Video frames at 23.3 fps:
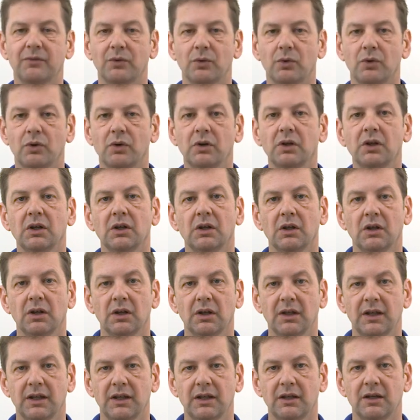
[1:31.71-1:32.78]
for
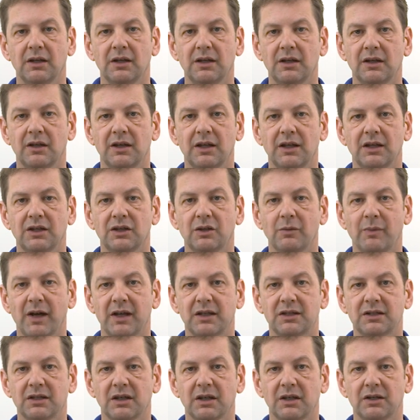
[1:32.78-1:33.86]
in, in an
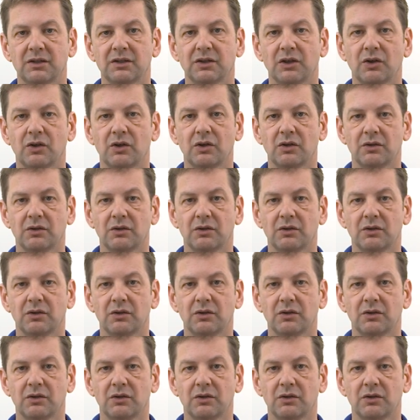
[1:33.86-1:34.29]
incubator to,